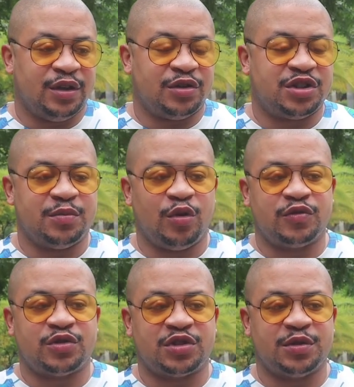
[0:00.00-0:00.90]
you know, she
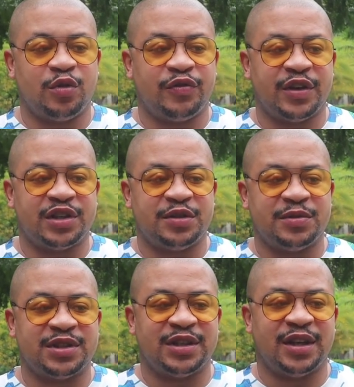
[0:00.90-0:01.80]
moved there. She
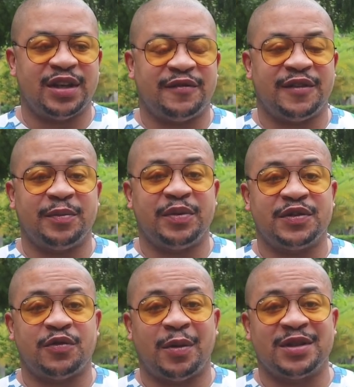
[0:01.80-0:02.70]
was in the
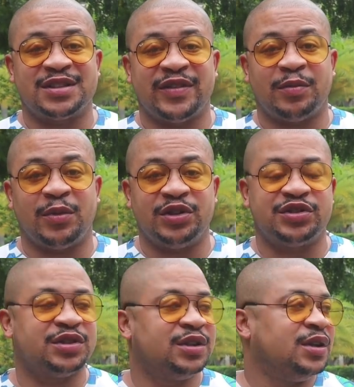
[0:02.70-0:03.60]
Philippines for about 7
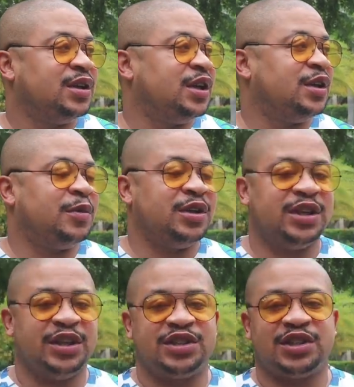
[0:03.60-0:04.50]
months. And then
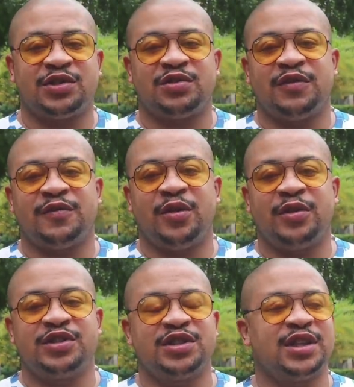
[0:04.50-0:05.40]
one day she gets on the
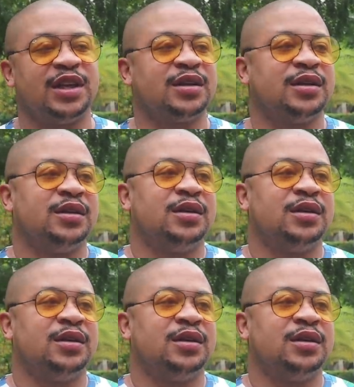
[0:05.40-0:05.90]
phone and she's like,